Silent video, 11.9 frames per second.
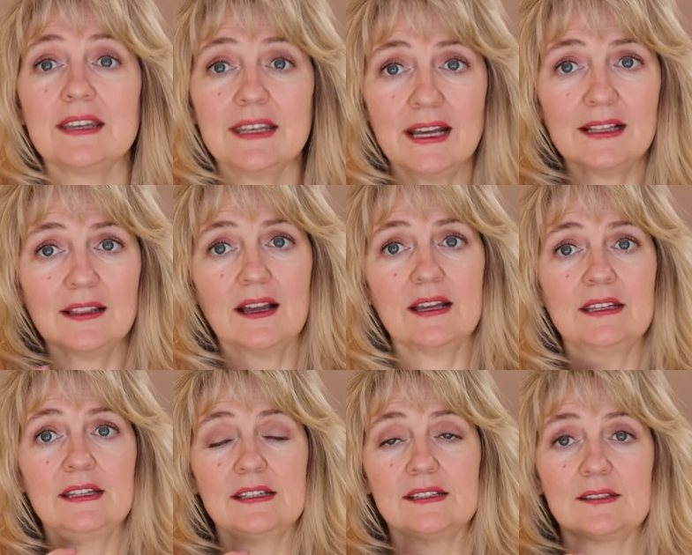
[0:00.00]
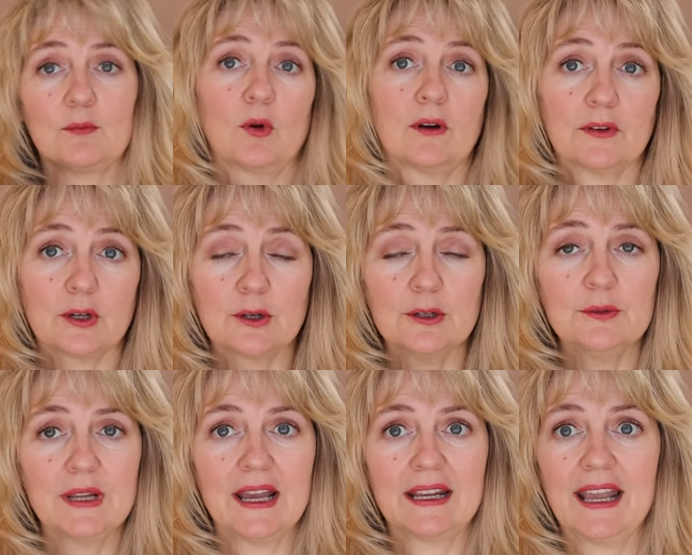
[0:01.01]
the neckline is more of a crew
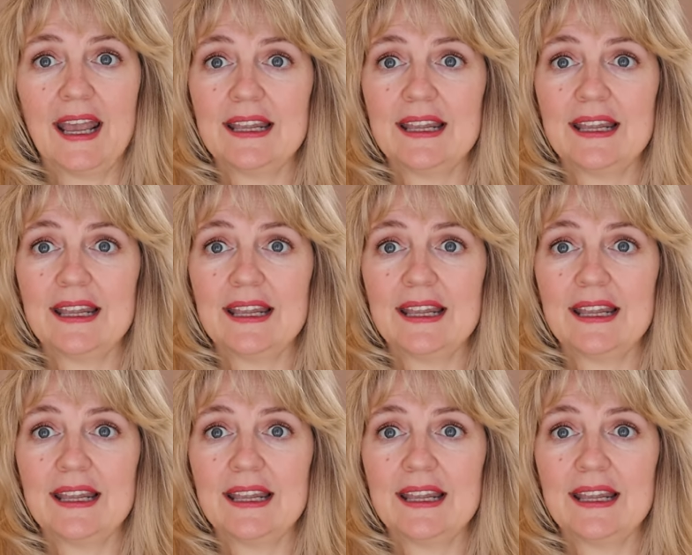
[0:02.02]
neck,